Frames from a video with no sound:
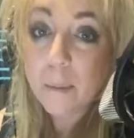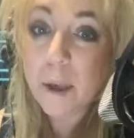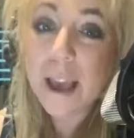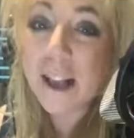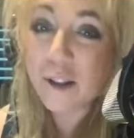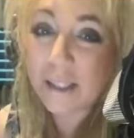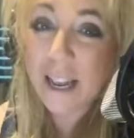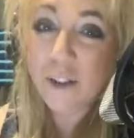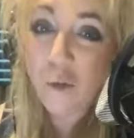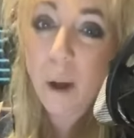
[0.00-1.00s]
But you can't just
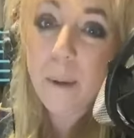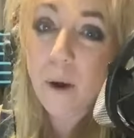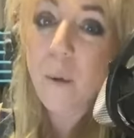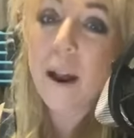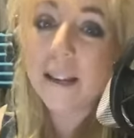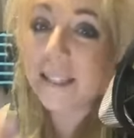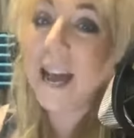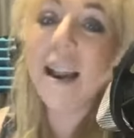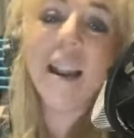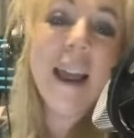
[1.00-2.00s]
eat dry marijuana. It's
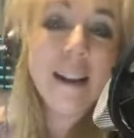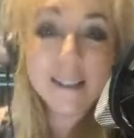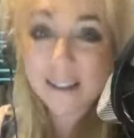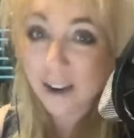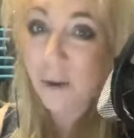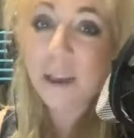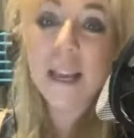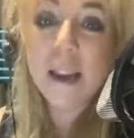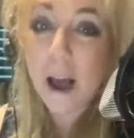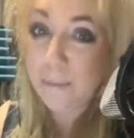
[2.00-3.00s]
got to, like, you know,
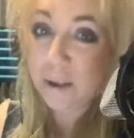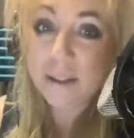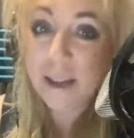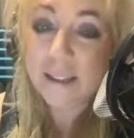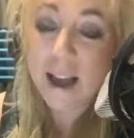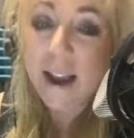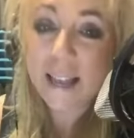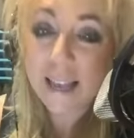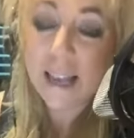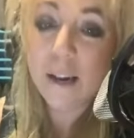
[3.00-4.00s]
heat up. It's got to
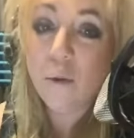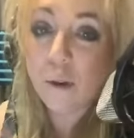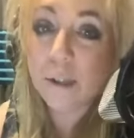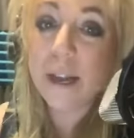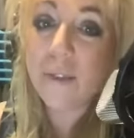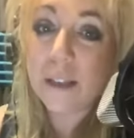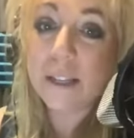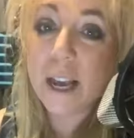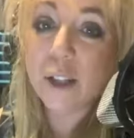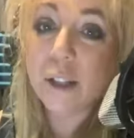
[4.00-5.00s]
heat in order to get that
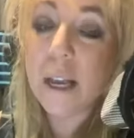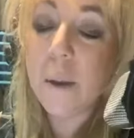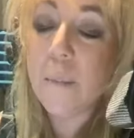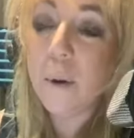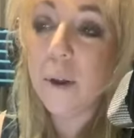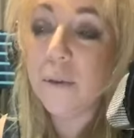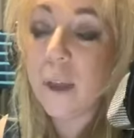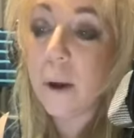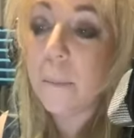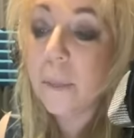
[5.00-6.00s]
THC component
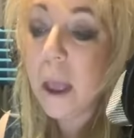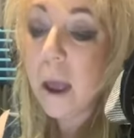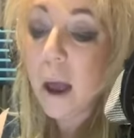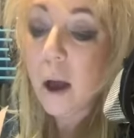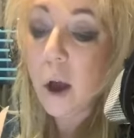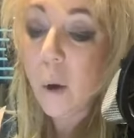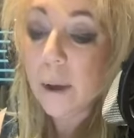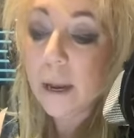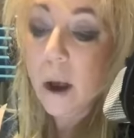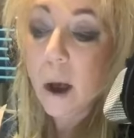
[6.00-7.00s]
there
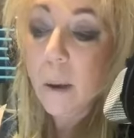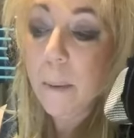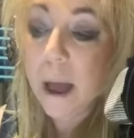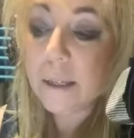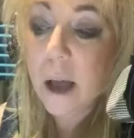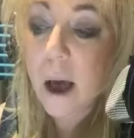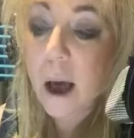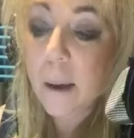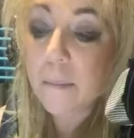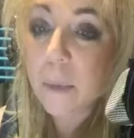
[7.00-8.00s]
going. But
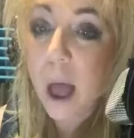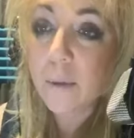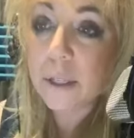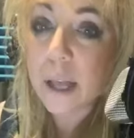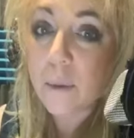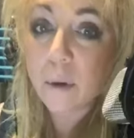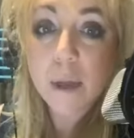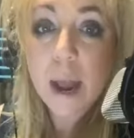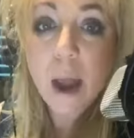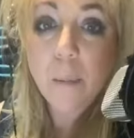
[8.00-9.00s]
I would say, well,
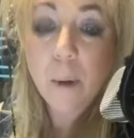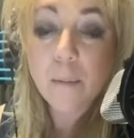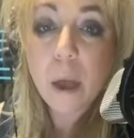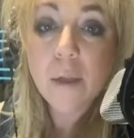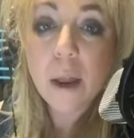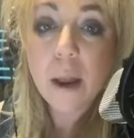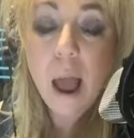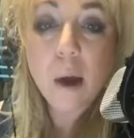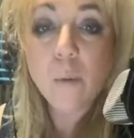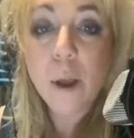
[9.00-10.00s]
then edible. And then
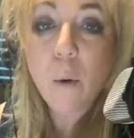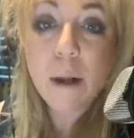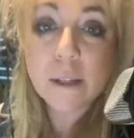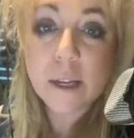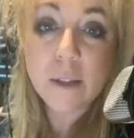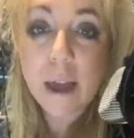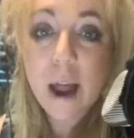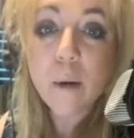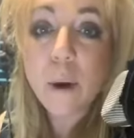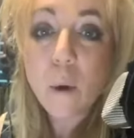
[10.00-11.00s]
how do we quantitate that?
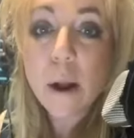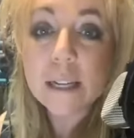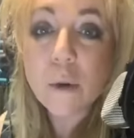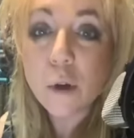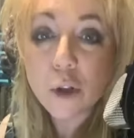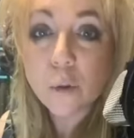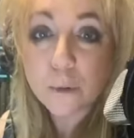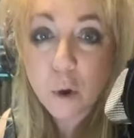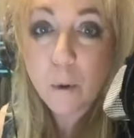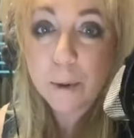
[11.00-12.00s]
How do we quantitate what you're
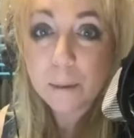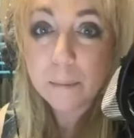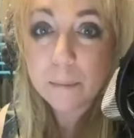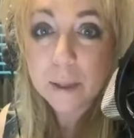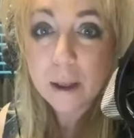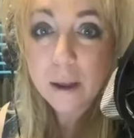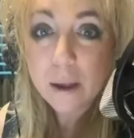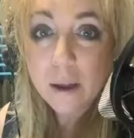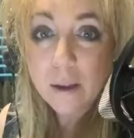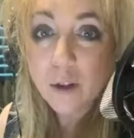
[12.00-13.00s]
absorbing?
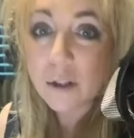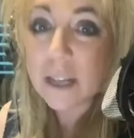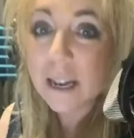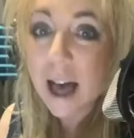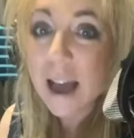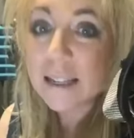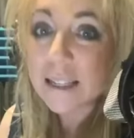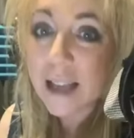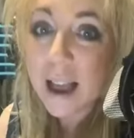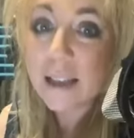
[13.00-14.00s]
There's a lot of
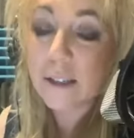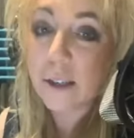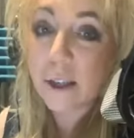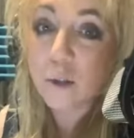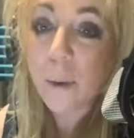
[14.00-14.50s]
science to this.